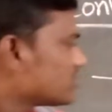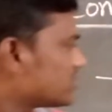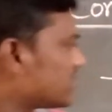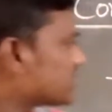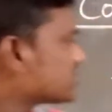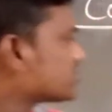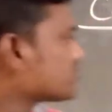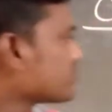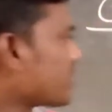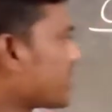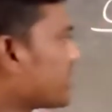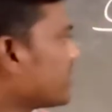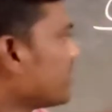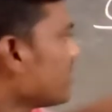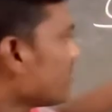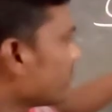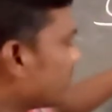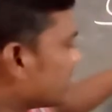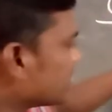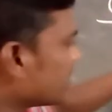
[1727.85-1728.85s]
That's
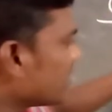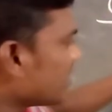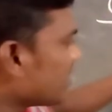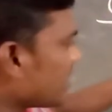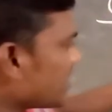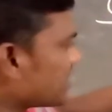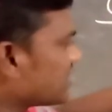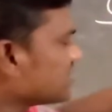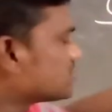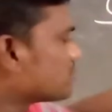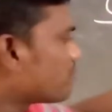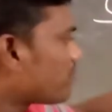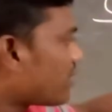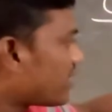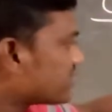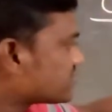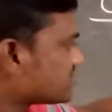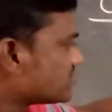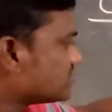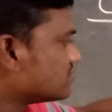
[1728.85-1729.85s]
why when the light is
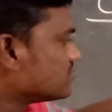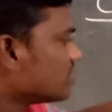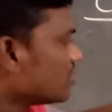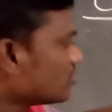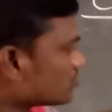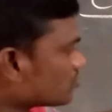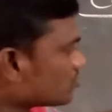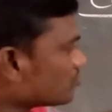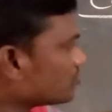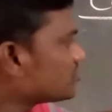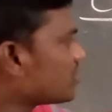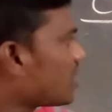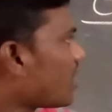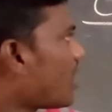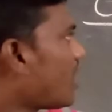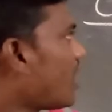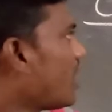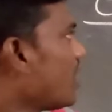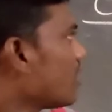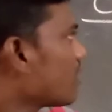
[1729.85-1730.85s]
passing through
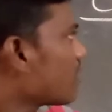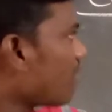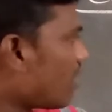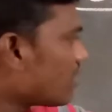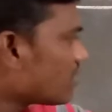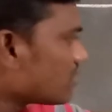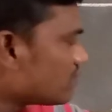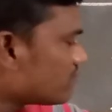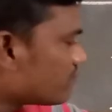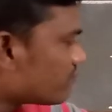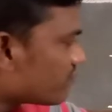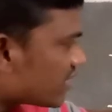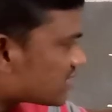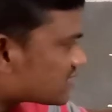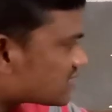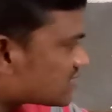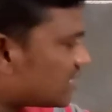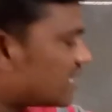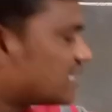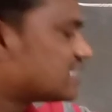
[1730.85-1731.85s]
the
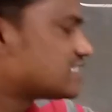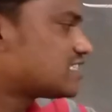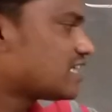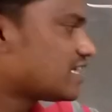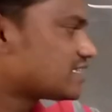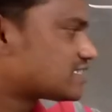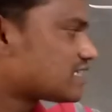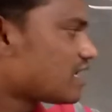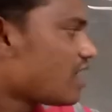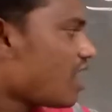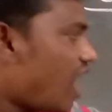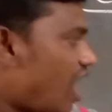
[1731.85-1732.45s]
convex lenses,